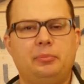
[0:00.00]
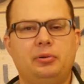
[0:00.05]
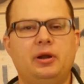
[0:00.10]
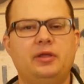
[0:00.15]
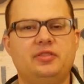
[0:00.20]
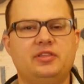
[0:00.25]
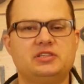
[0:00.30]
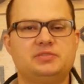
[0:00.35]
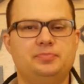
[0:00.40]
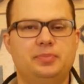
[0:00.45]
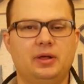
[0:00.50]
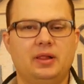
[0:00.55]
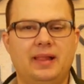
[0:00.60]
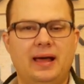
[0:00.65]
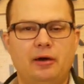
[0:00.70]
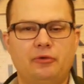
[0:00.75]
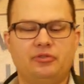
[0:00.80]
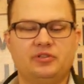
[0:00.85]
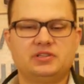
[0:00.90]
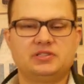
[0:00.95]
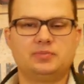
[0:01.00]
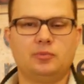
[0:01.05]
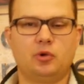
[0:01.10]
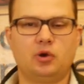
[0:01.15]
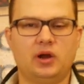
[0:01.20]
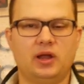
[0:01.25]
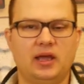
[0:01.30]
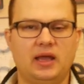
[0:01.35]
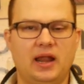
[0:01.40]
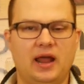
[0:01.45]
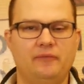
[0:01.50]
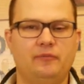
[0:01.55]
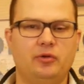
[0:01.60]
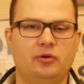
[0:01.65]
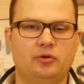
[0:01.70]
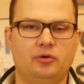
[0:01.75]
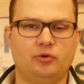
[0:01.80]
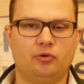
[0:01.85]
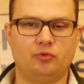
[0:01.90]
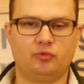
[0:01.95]
printed this bill out this morning and I've
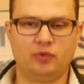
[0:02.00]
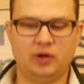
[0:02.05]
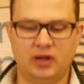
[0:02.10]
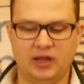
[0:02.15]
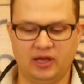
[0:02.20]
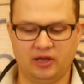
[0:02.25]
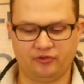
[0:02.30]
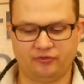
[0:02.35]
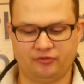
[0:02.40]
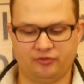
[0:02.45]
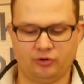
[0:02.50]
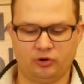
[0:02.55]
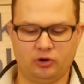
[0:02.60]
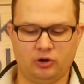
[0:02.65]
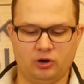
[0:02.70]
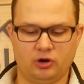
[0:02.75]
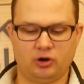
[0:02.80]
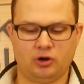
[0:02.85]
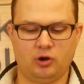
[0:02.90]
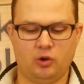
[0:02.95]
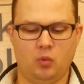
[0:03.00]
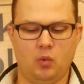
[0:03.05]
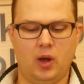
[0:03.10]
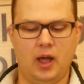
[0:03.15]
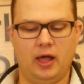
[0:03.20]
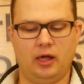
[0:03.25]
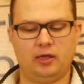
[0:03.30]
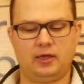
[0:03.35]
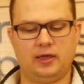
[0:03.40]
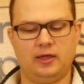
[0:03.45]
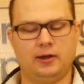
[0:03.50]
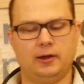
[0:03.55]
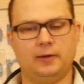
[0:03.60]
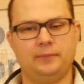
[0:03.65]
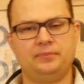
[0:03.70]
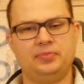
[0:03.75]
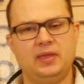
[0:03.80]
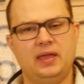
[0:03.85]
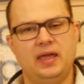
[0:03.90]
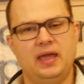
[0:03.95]
been reading it for a while
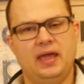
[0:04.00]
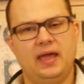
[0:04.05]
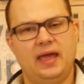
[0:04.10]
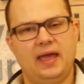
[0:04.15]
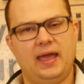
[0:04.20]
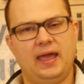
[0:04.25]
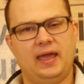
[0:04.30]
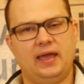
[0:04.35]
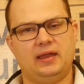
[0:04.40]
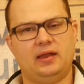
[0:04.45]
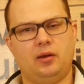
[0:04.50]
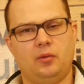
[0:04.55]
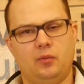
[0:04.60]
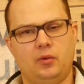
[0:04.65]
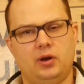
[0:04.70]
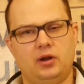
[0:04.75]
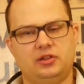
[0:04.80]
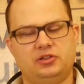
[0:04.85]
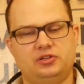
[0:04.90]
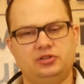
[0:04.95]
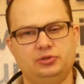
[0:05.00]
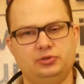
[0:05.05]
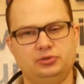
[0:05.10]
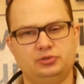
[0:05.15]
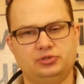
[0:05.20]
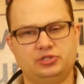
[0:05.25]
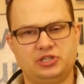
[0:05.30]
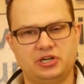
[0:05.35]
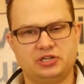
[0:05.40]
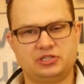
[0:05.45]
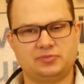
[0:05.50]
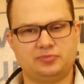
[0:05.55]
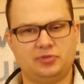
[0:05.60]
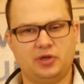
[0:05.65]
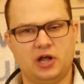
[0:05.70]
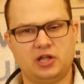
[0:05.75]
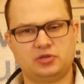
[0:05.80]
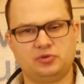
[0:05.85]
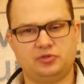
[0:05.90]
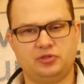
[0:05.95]
here, and I wanted to share some
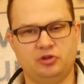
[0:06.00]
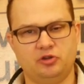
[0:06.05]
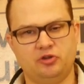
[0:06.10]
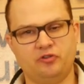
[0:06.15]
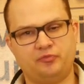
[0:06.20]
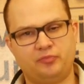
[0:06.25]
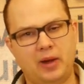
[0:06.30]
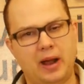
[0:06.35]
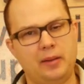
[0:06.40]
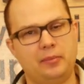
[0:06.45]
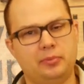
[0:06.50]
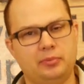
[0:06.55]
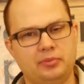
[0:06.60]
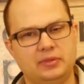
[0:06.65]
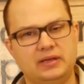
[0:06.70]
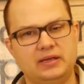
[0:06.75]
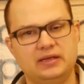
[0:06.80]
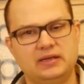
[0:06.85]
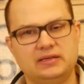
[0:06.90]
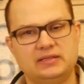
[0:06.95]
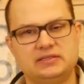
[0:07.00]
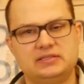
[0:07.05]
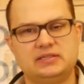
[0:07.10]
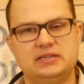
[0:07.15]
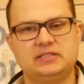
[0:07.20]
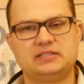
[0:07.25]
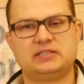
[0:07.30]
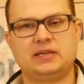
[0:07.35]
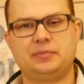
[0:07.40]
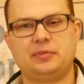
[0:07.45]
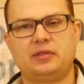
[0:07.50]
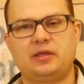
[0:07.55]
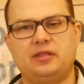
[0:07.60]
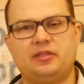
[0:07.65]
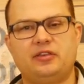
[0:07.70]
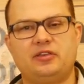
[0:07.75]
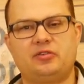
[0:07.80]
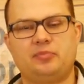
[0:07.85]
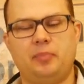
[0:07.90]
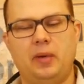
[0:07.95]
thoughts with you. You've probably seen something
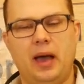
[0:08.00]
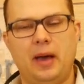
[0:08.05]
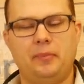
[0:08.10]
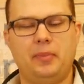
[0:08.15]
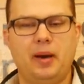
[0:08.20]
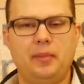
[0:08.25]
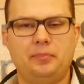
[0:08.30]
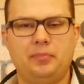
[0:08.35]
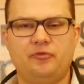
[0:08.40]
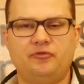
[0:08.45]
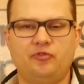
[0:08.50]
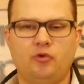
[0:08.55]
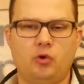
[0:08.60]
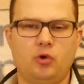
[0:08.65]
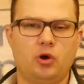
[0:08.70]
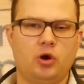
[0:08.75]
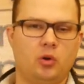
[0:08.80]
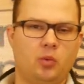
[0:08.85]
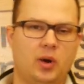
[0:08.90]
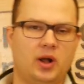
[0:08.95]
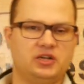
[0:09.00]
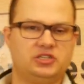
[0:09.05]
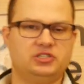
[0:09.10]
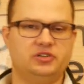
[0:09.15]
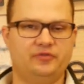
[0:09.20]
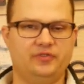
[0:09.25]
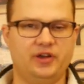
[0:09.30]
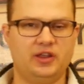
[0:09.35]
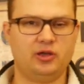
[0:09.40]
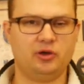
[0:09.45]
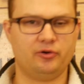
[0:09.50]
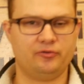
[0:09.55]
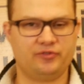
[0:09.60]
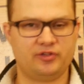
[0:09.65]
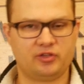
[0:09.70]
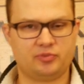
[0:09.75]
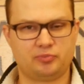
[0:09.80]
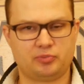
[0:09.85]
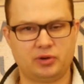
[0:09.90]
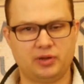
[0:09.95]
like this pop up before or watched a video of
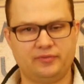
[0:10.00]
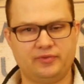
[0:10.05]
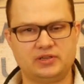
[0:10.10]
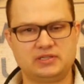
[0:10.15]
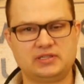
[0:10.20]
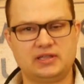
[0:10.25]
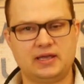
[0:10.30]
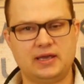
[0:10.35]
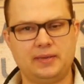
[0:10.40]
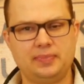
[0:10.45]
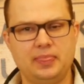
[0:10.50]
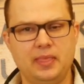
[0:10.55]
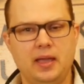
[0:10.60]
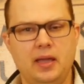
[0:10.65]
this previously,